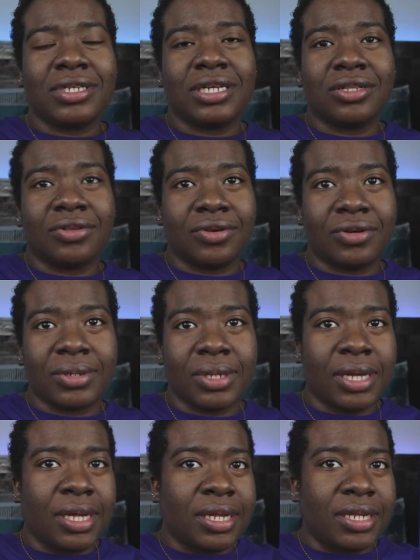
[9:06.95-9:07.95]
using throughout
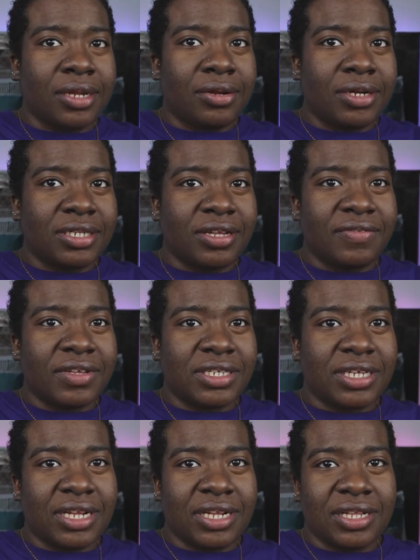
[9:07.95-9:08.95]
the rest of
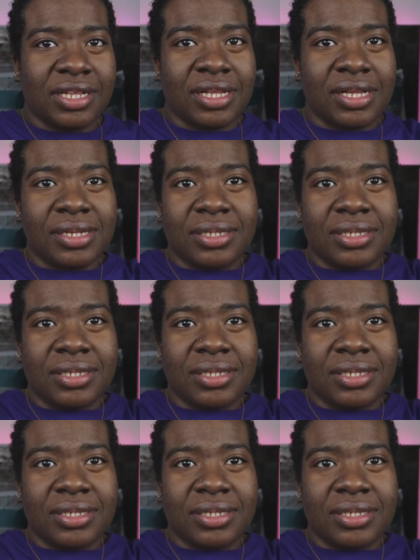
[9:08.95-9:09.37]
the channel.